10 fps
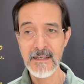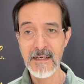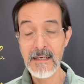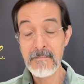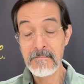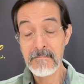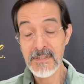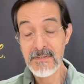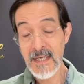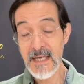Uh, but
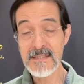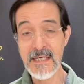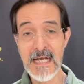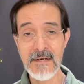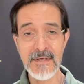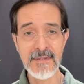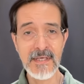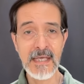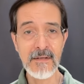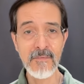you can see how I
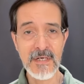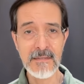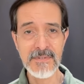think and what I'm